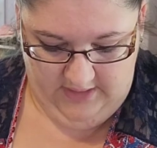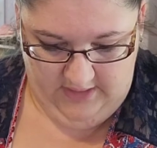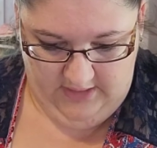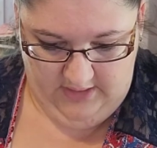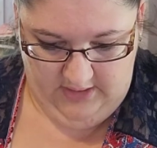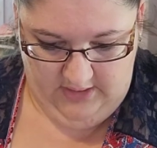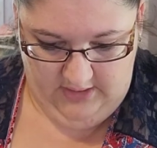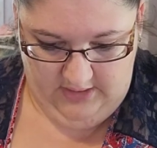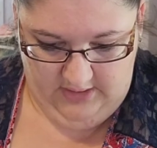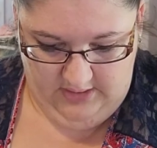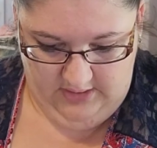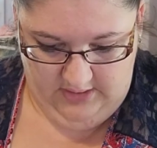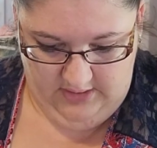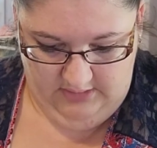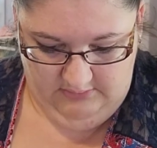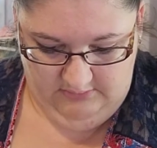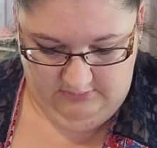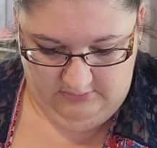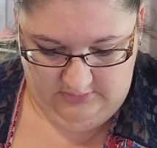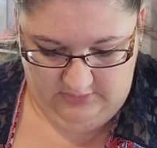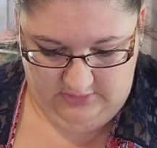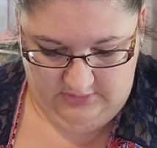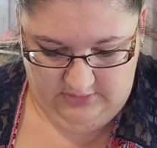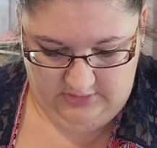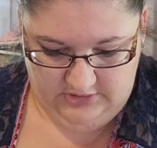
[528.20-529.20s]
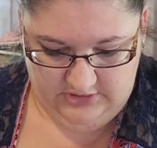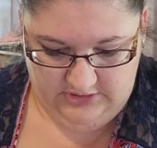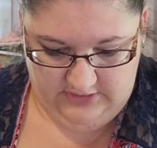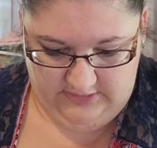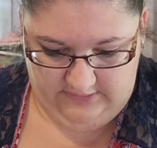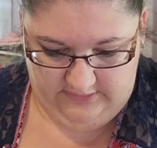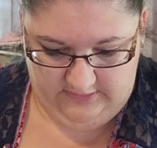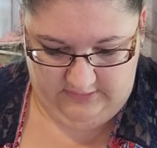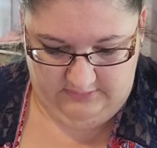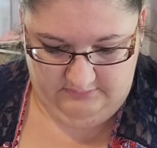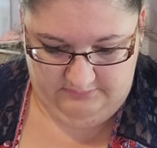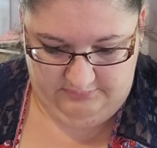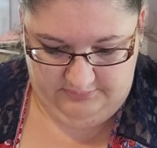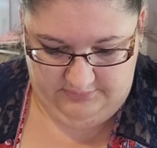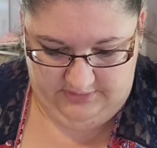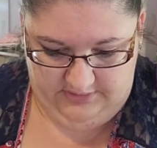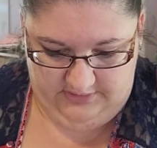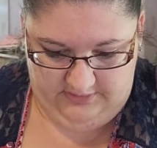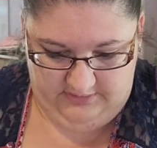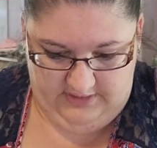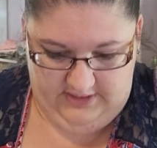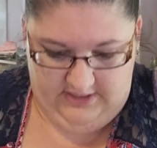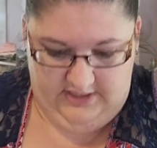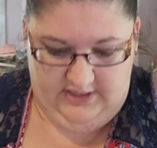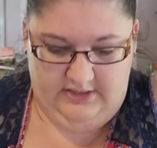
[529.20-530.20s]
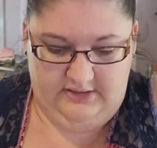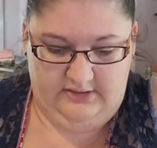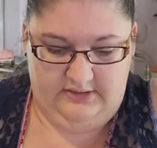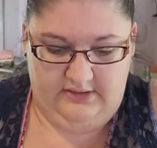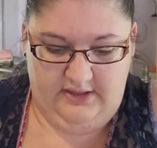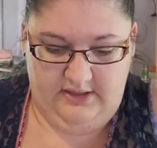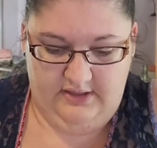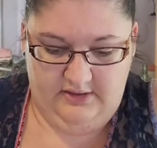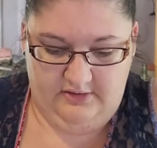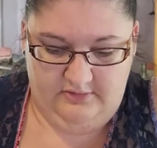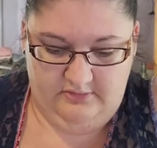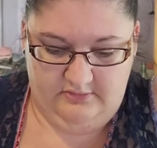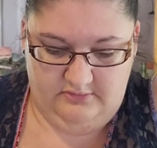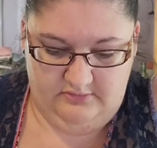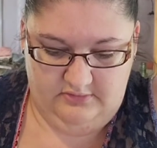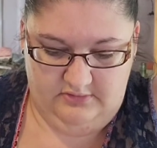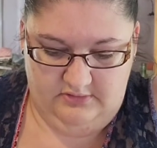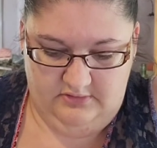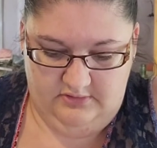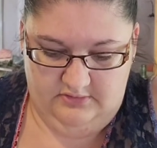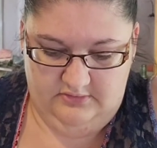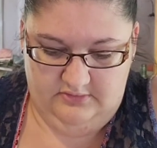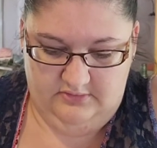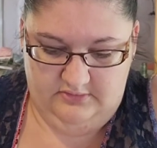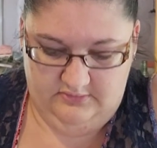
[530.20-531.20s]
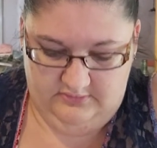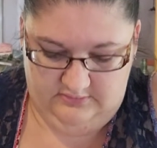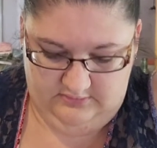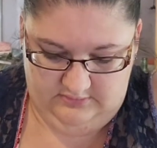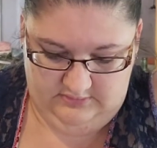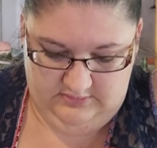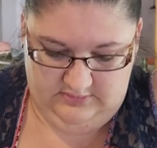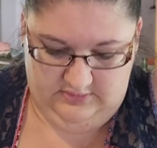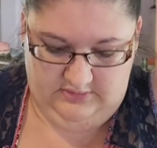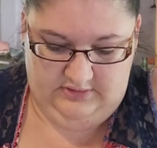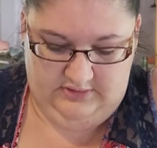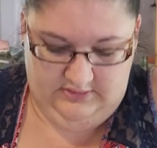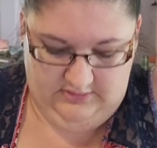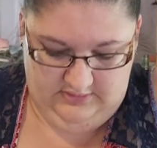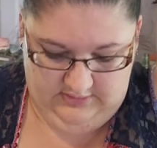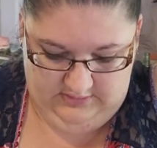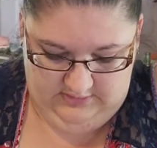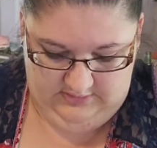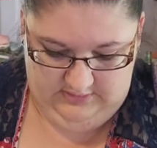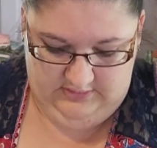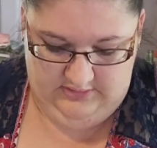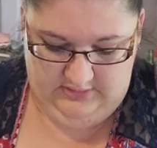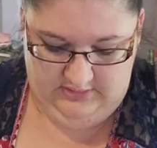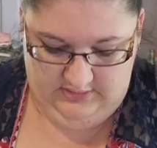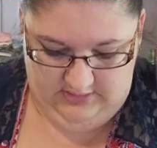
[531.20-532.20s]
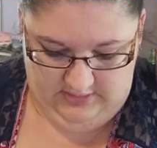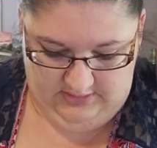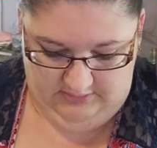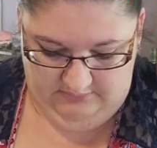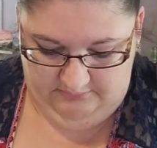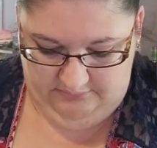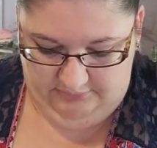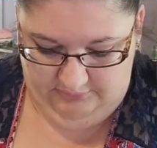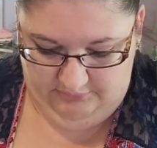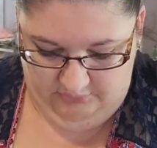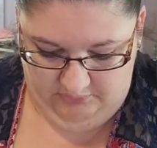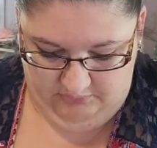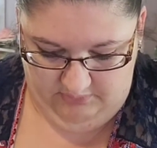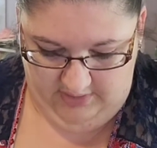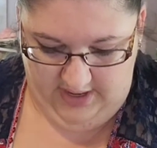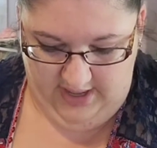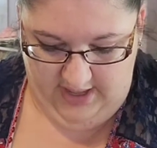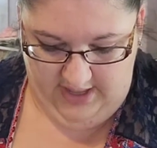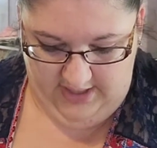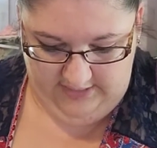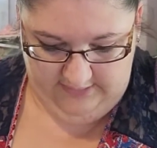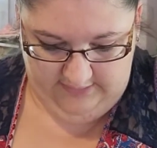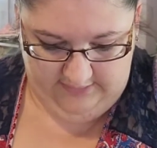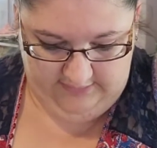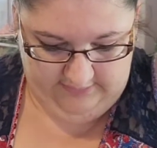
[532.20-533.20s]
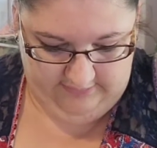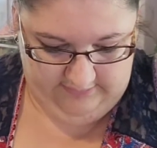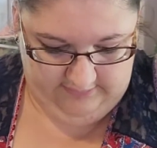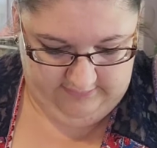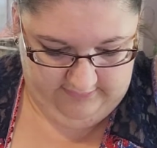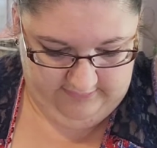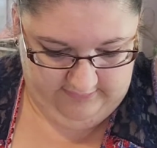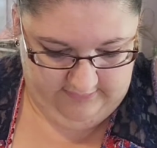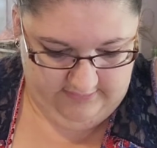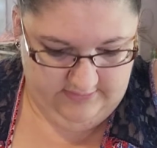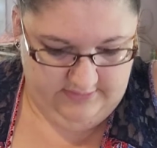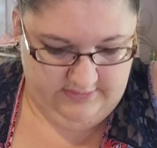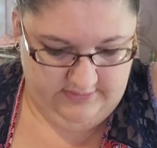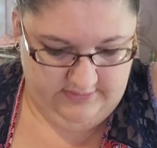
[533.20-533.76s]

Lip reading: and I'm going to just simply lay it down and press.